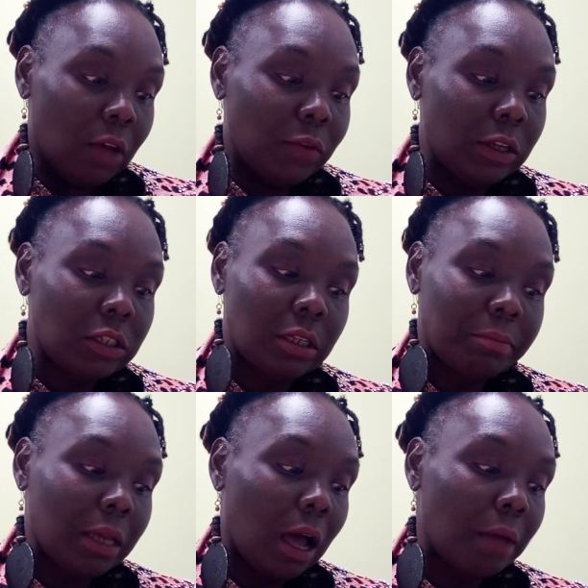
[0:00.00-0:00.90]
Features in
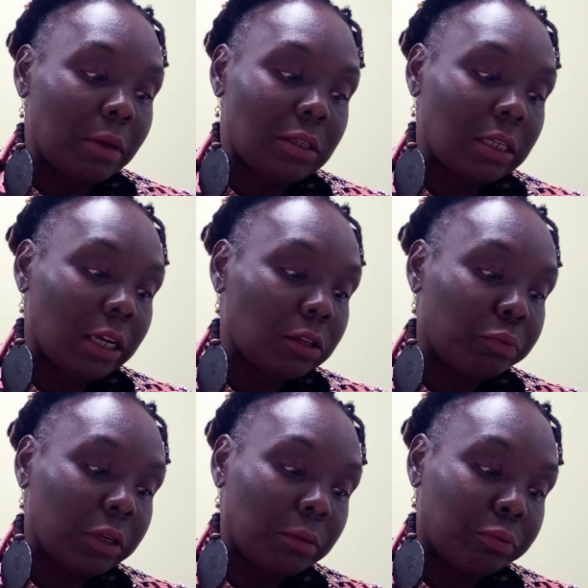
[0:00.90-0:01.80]
Beyond Music under
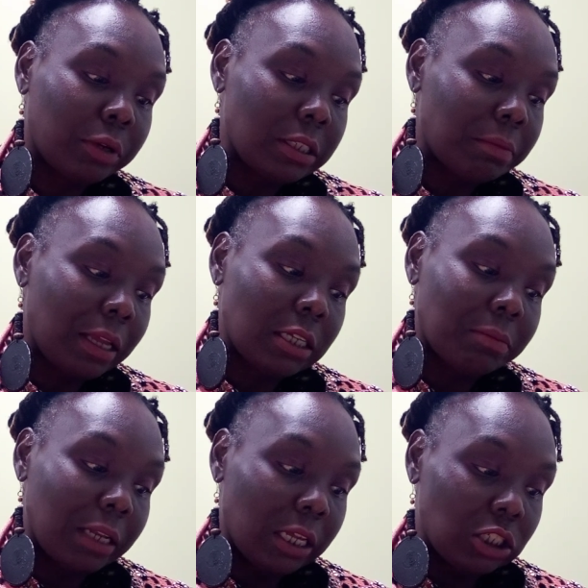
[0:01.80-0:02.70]
Brittany Brookins'
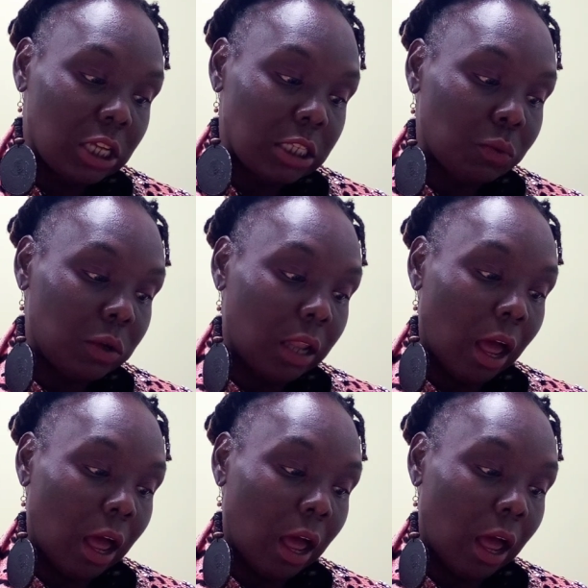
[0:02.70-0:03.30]
management and Just Will.